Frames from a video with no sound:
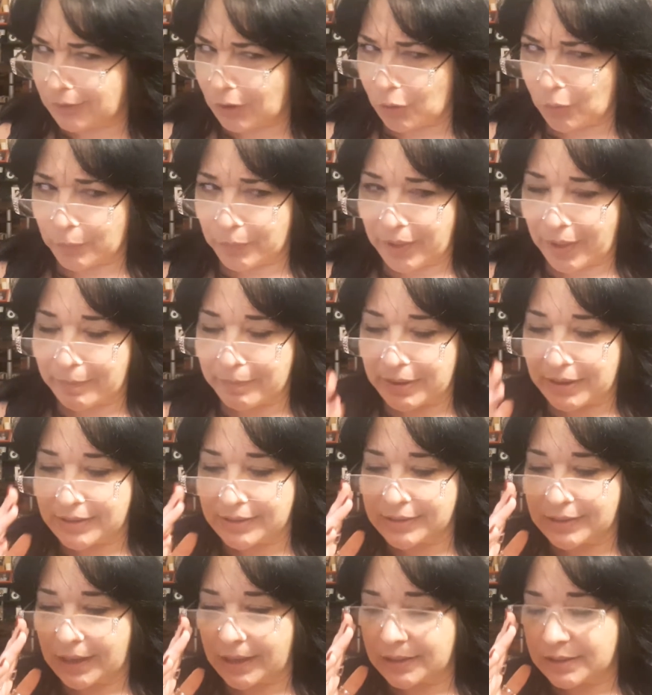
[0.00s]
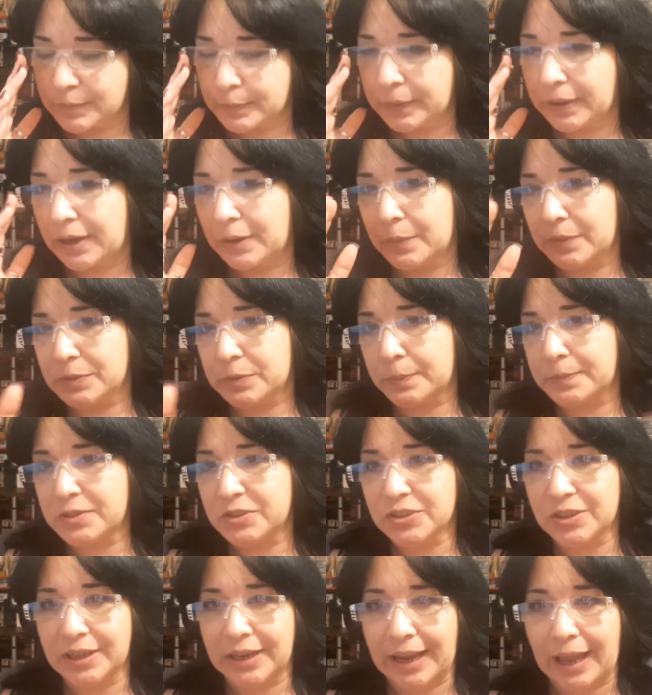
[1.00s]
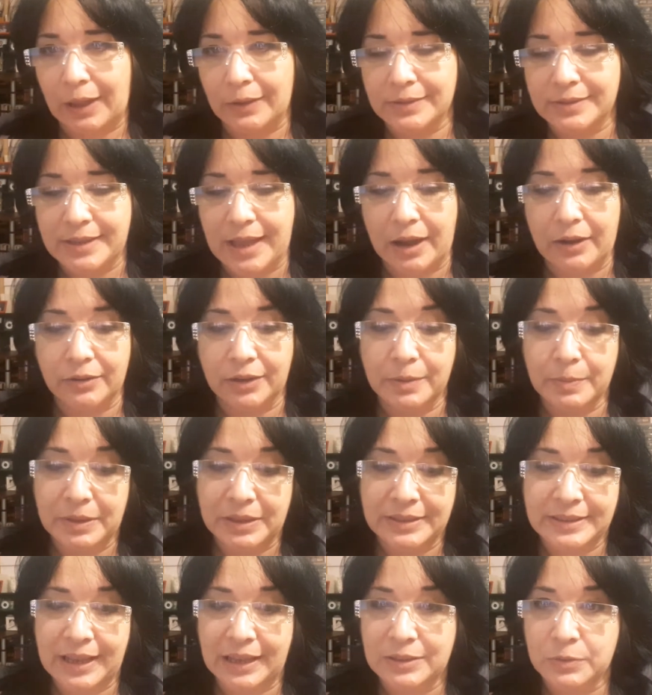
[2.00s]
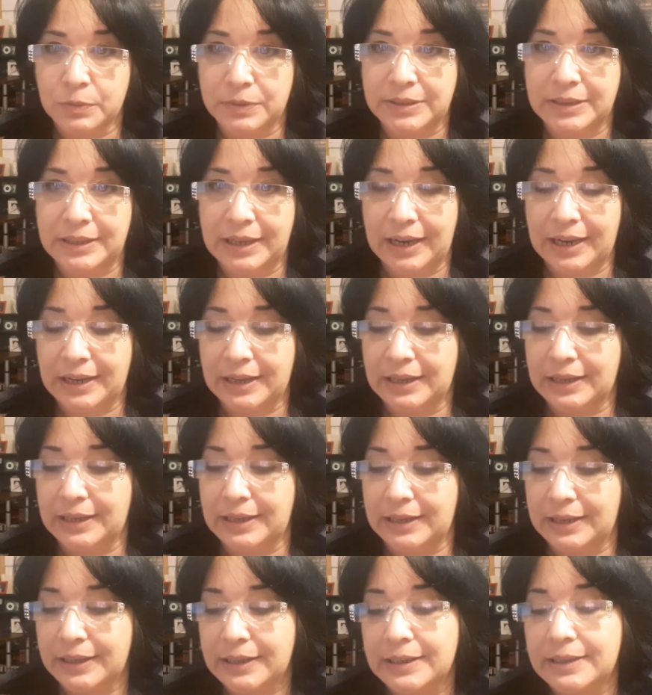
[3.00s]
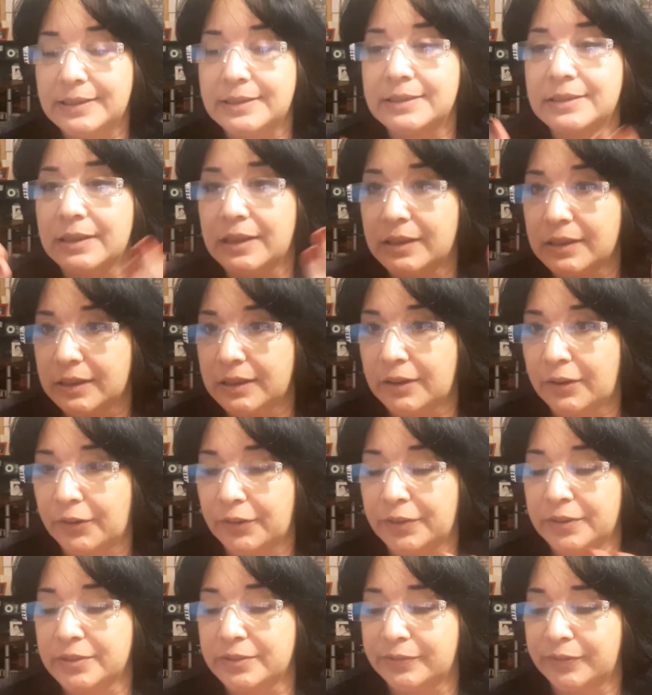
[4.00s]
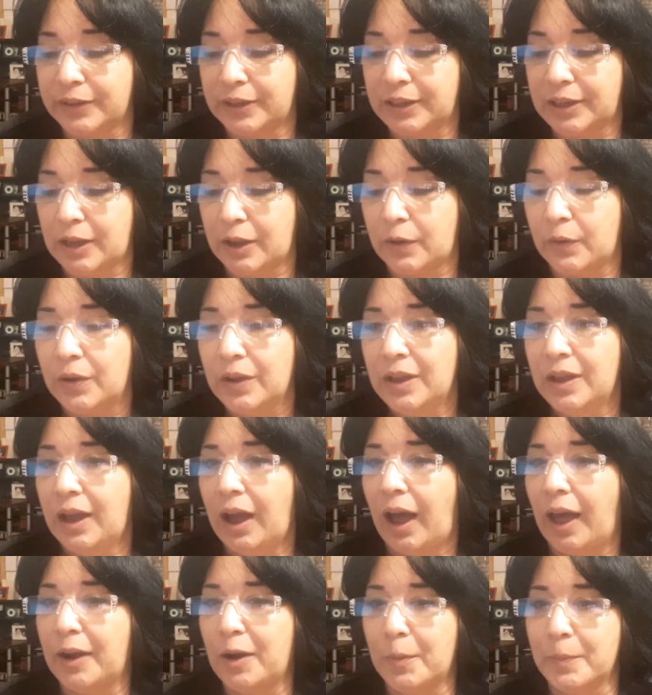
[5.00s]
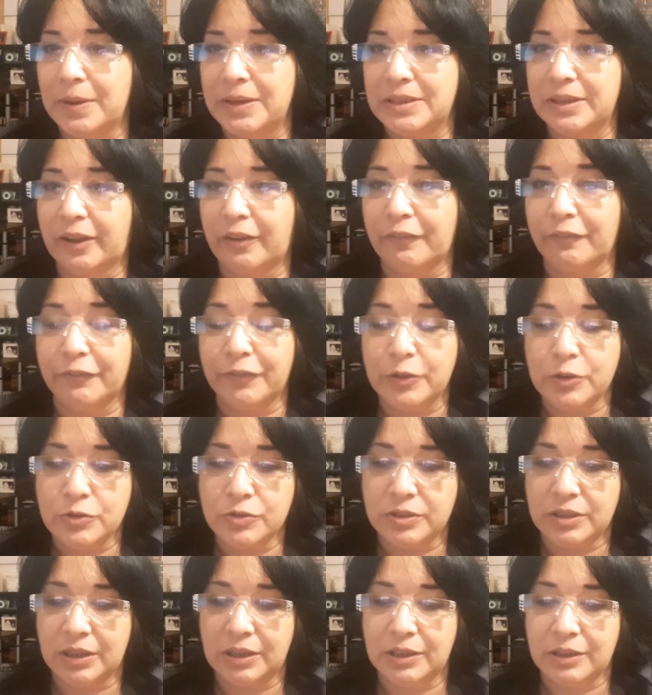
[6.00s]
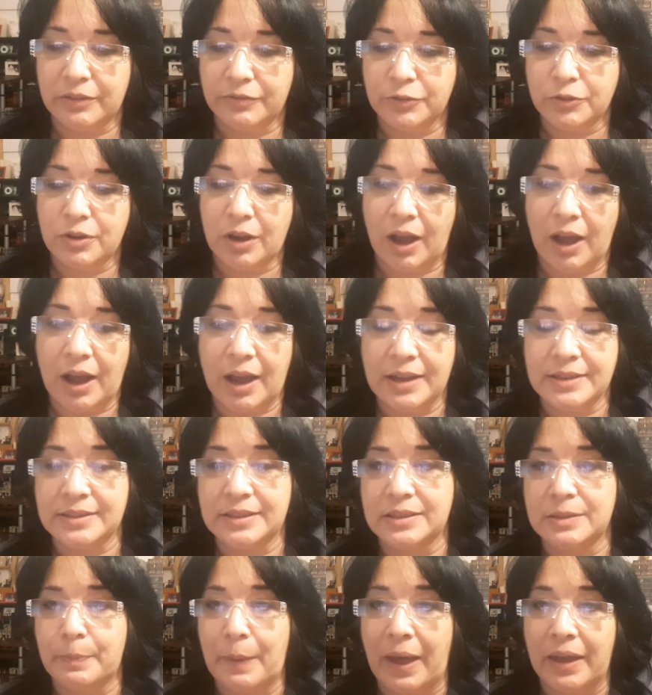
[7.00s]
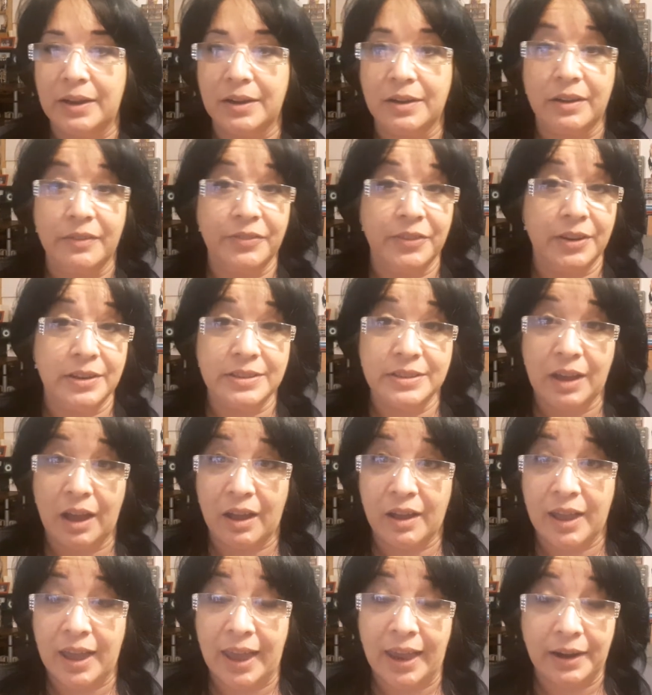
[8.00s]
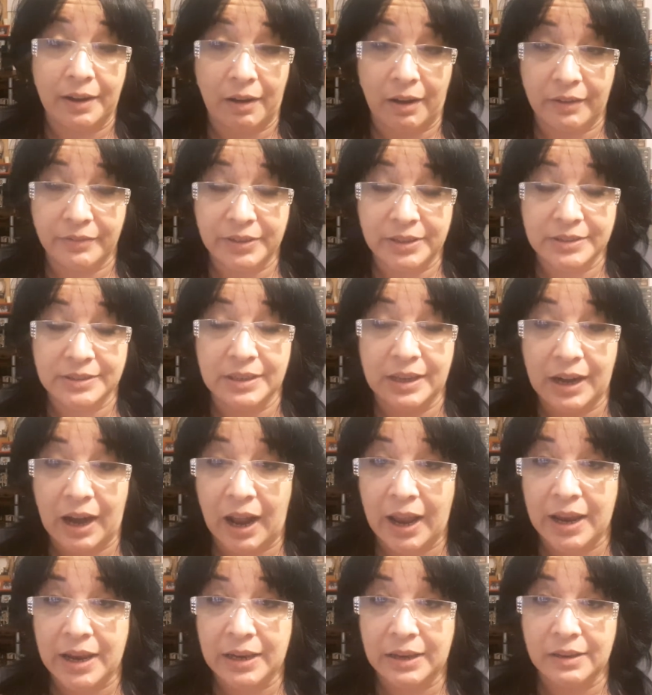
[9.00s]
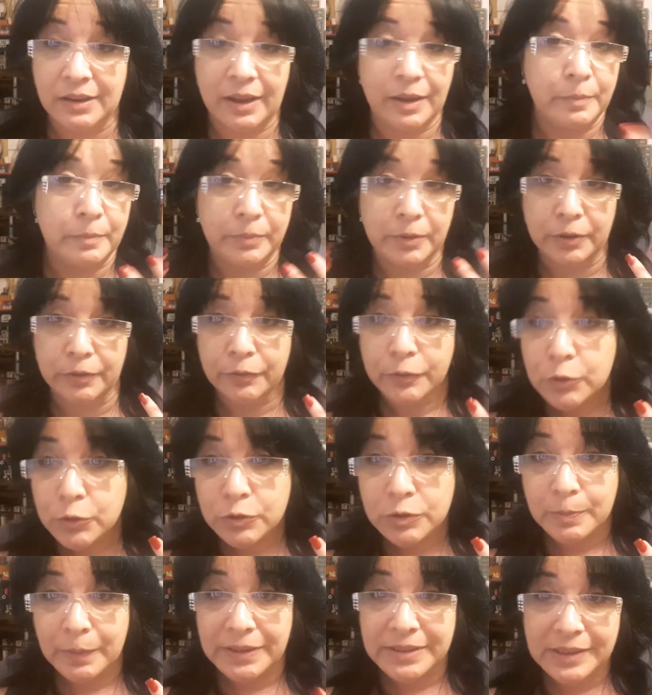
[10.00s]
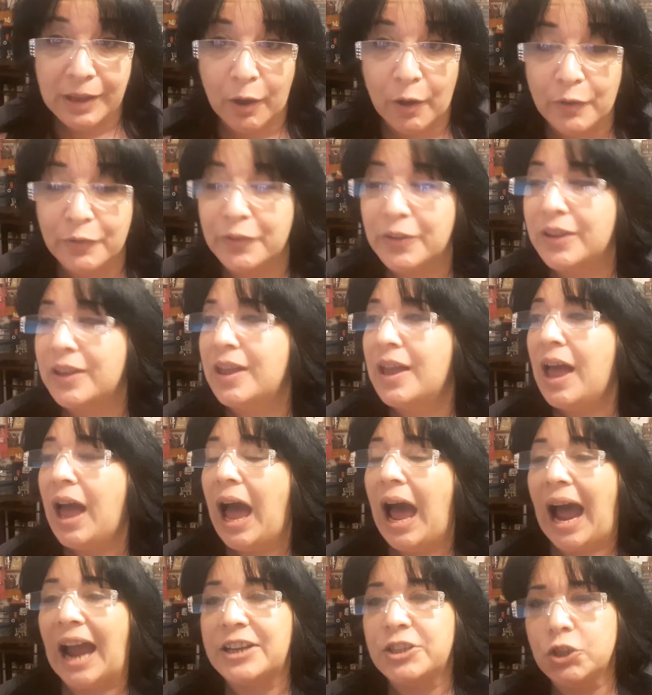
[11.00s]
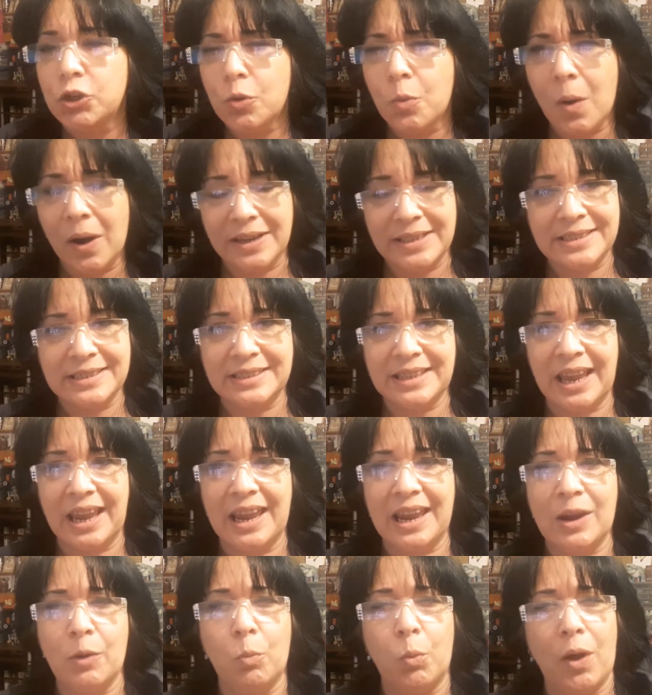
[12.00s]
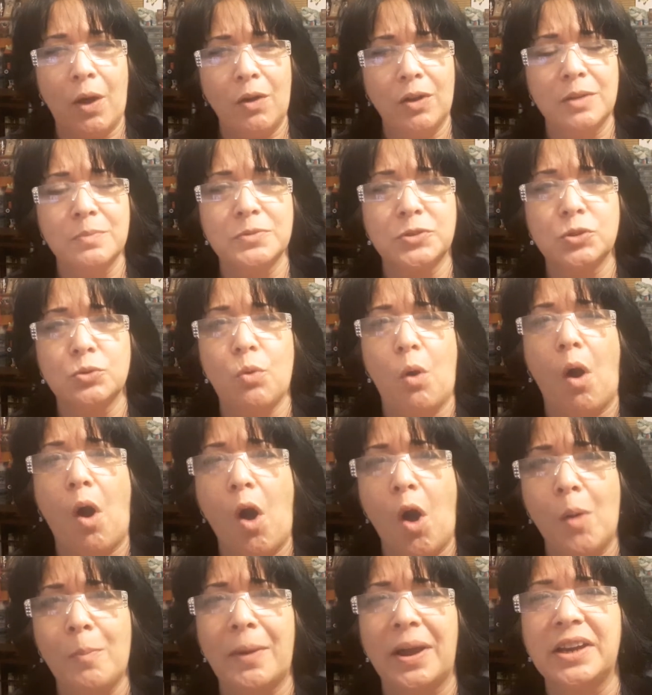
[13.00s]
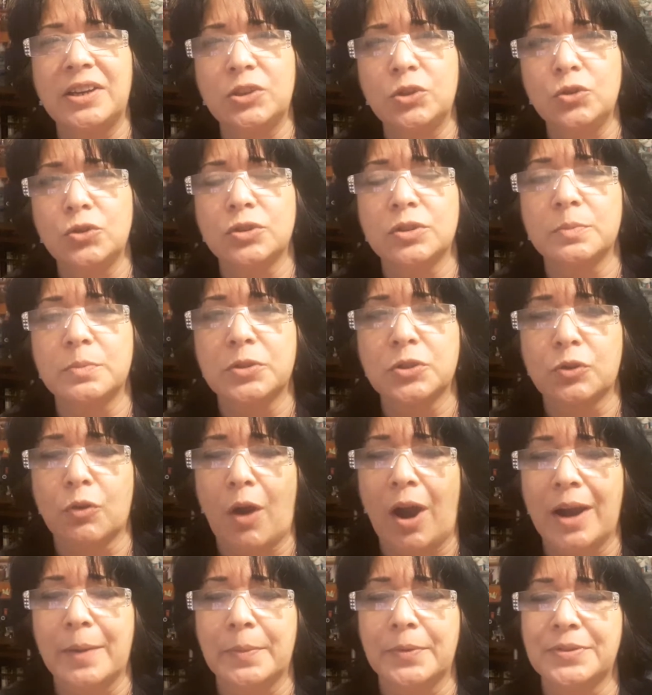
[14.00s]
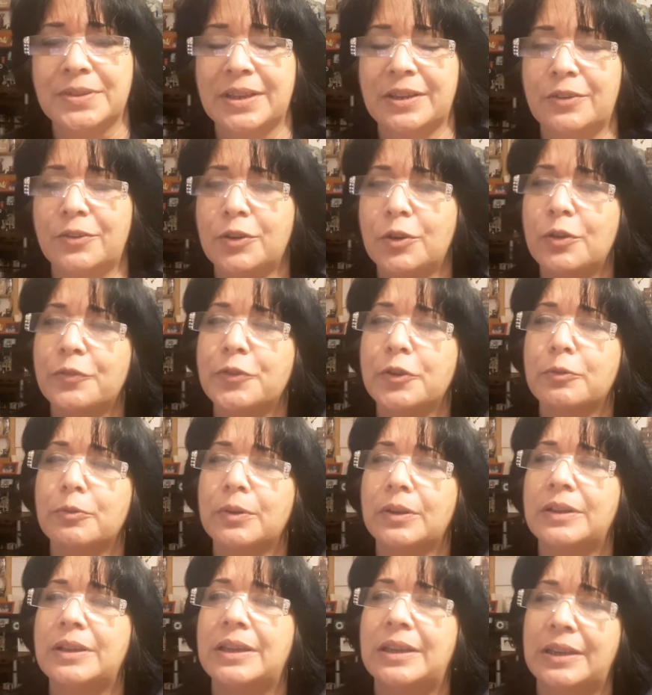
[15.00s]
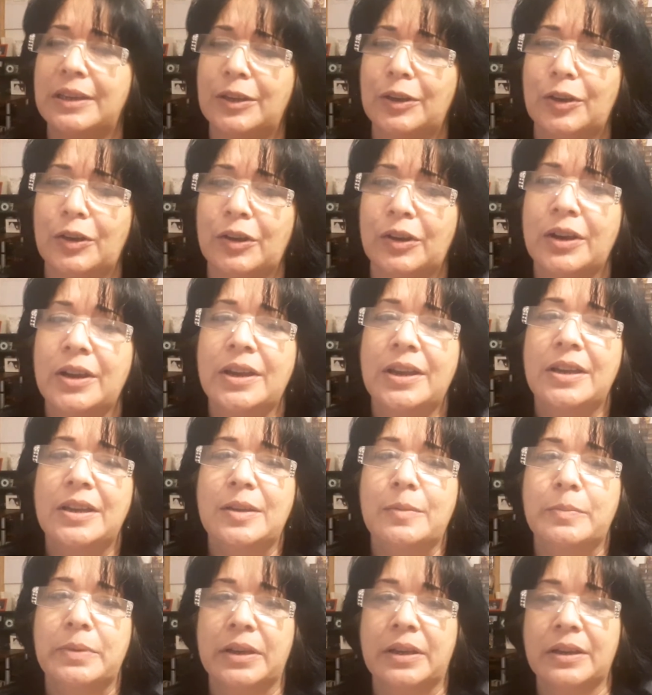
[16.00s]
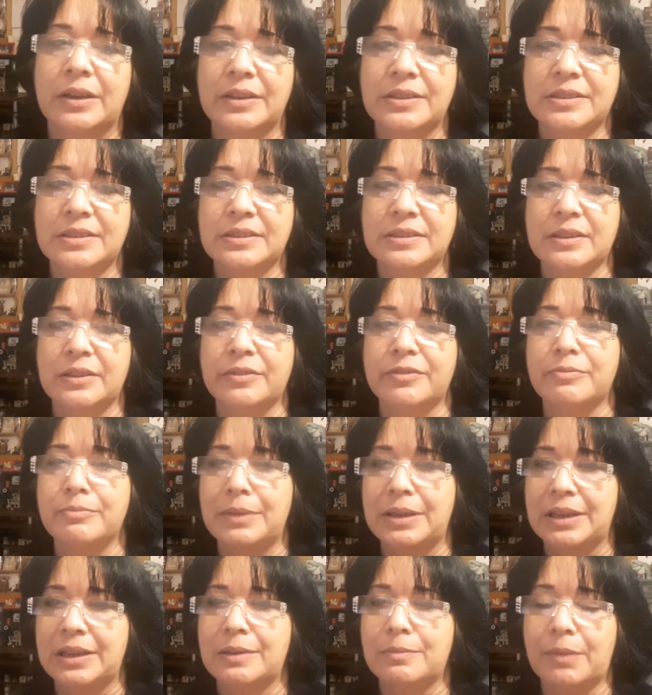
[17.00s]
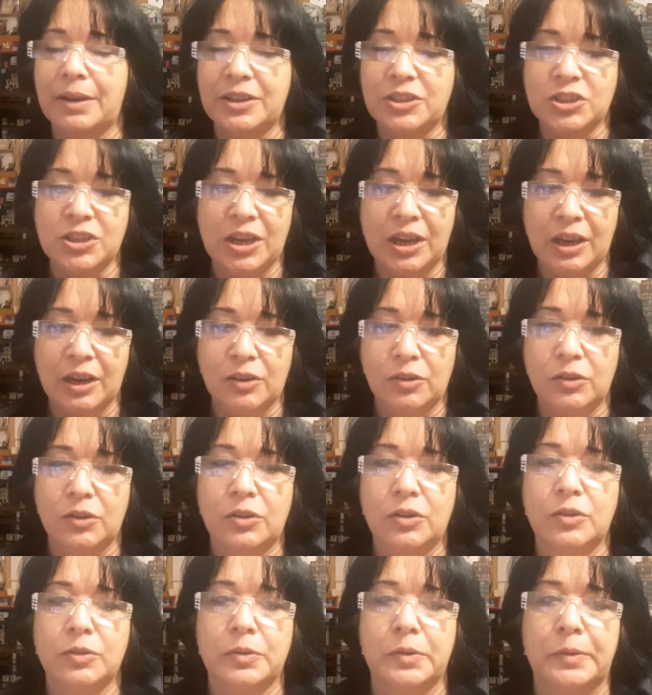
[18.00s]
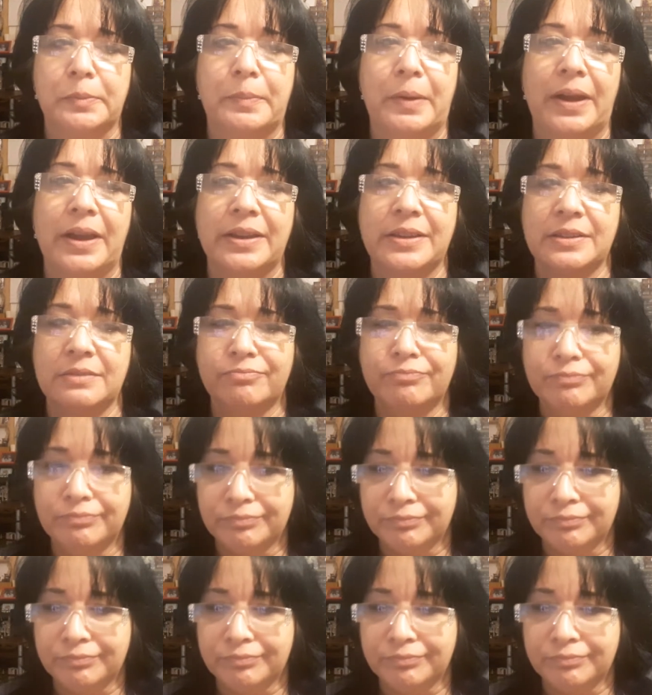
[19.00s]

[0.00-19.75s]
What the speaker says: Hope that makes sense. But anyways, I'm just going to count Saturday because that's what today is here in this video. I don't mean to confuse any of you guys. It's bad enough that it's and obvious that I am confused myself. I do want to say welcome to all my new subscribers. I don't know if you're really here because of me and my channel or my